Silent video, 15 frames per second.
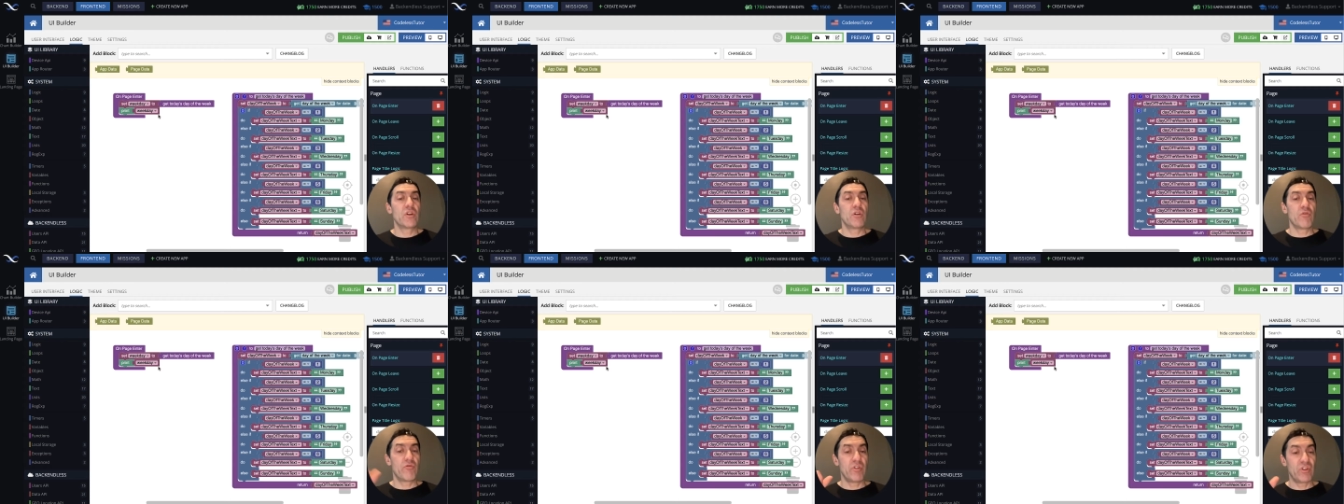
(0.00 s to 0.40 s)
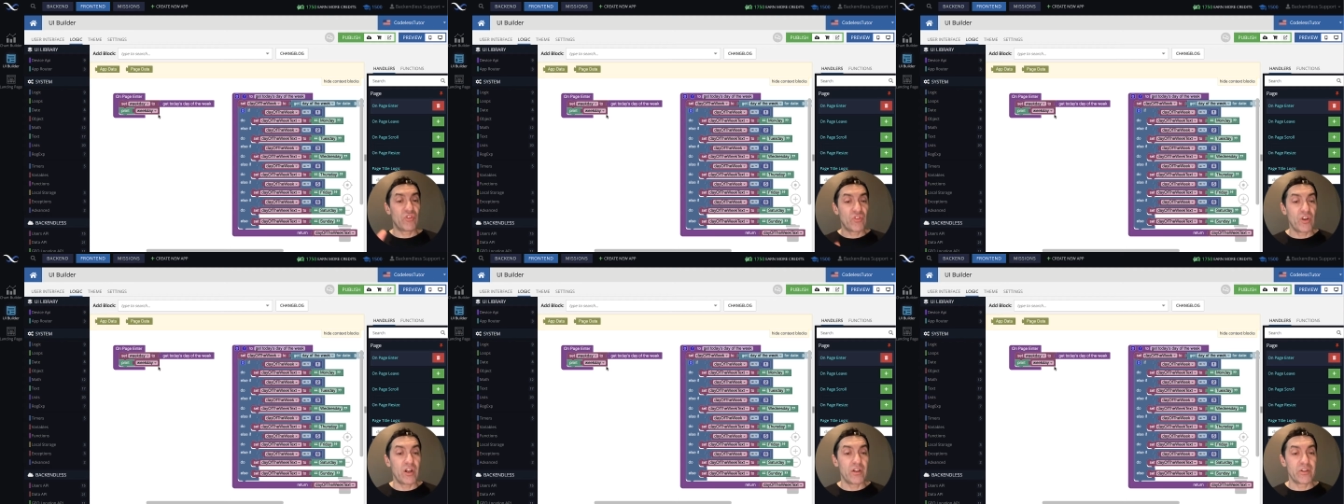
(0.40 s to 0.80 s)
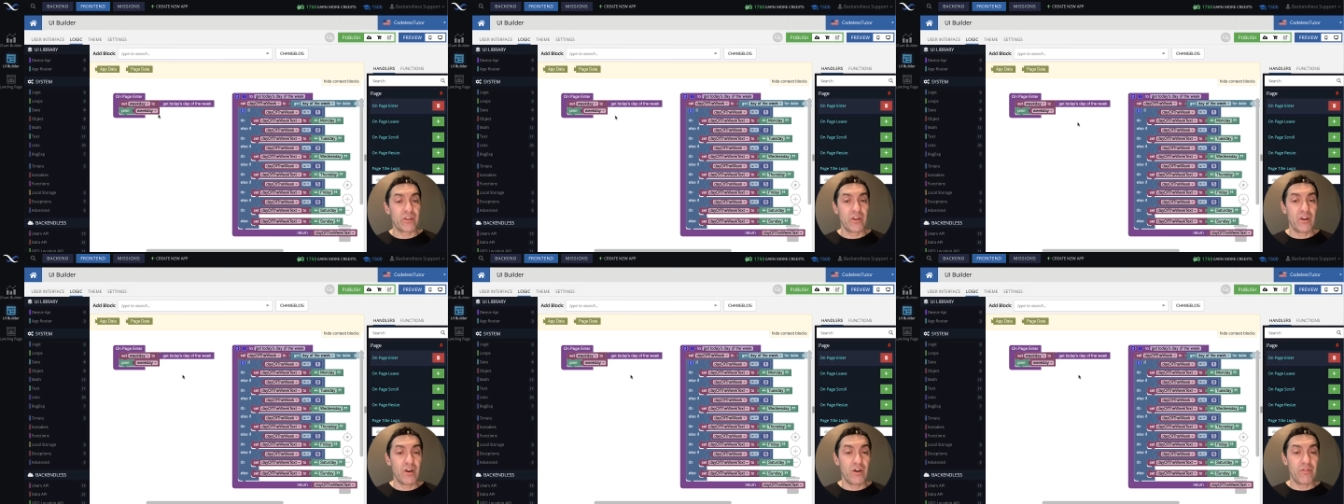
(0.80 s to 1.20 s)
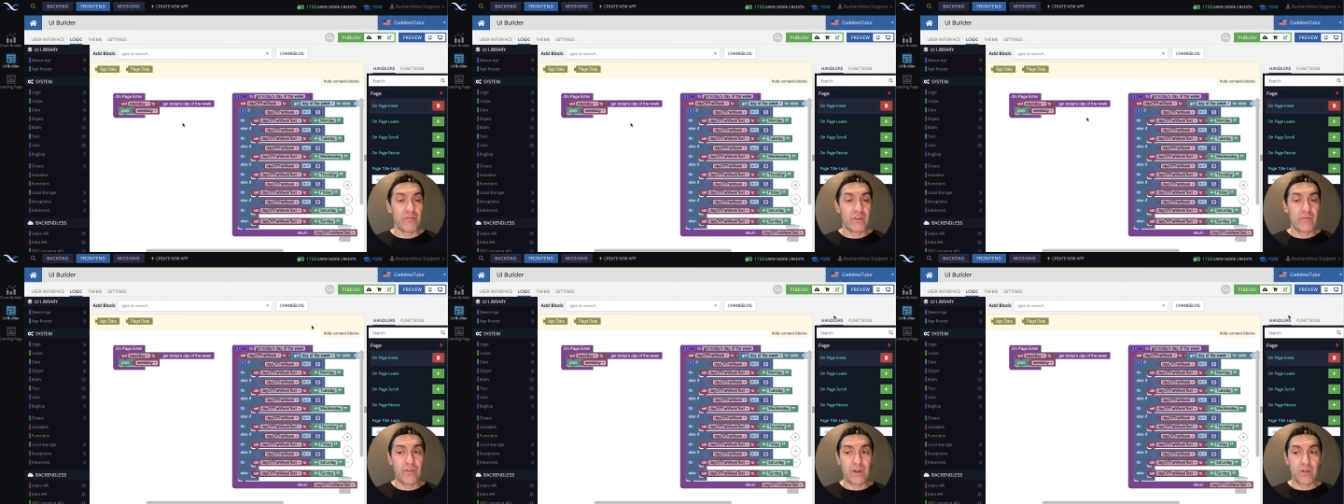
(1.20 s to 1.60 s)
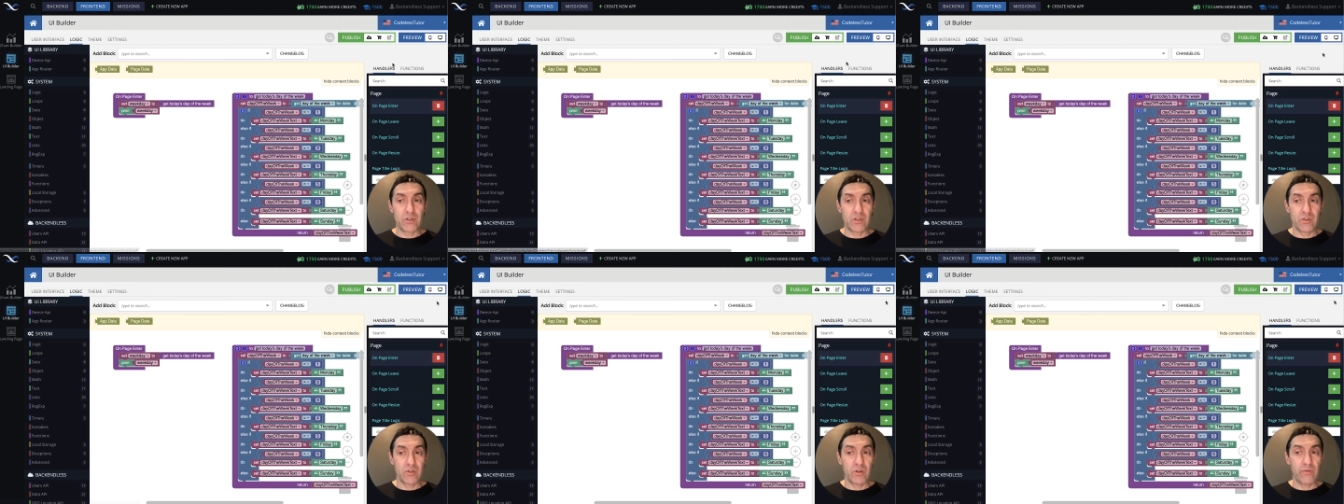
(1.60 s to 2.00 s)
result of the function.
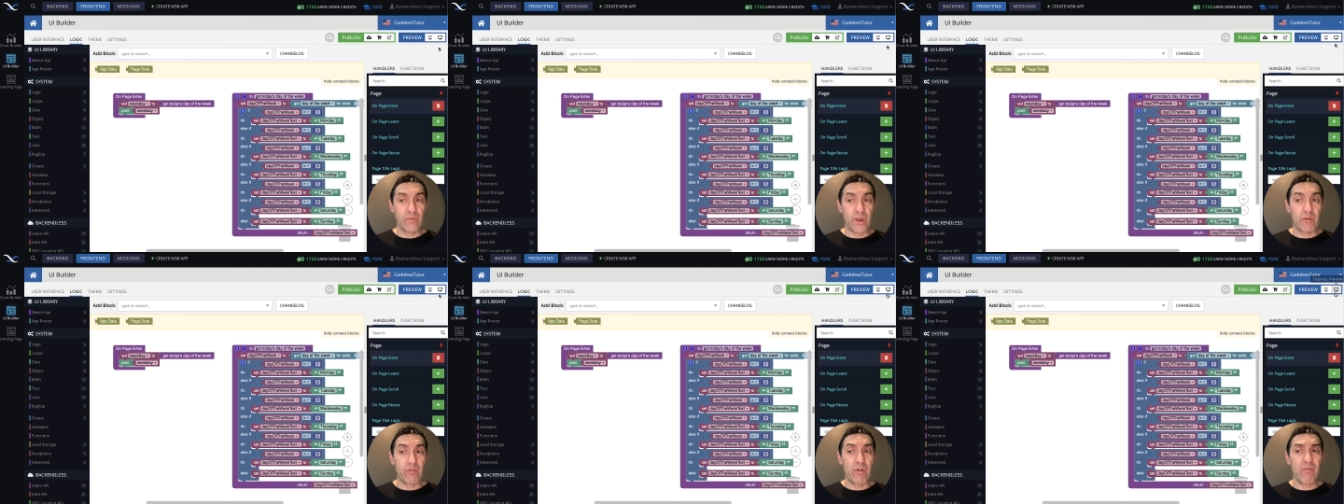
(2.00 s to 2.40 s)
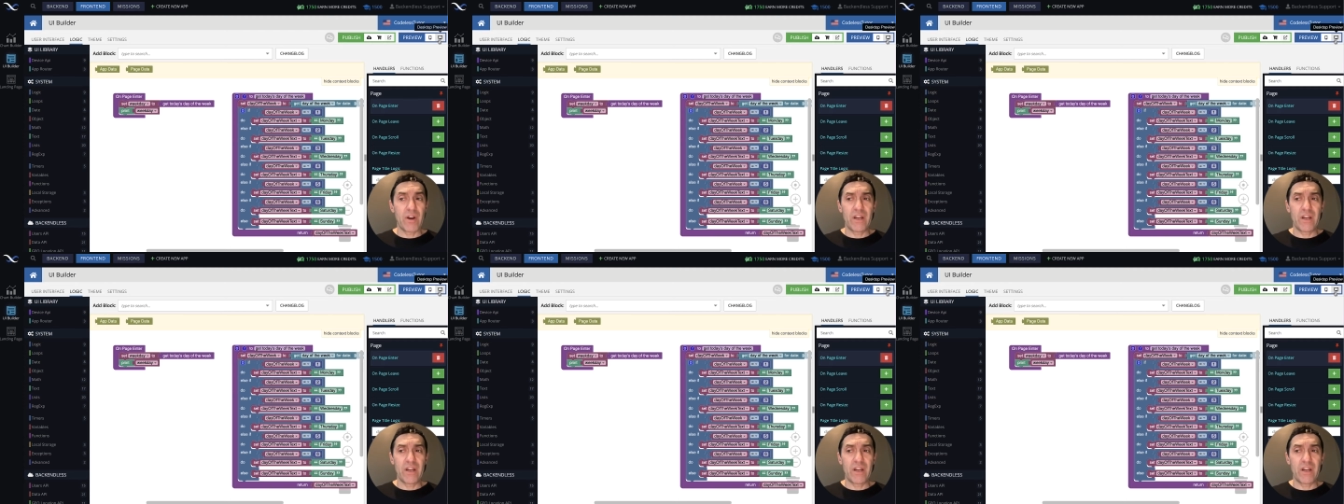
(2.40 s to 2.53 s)
So if I rerun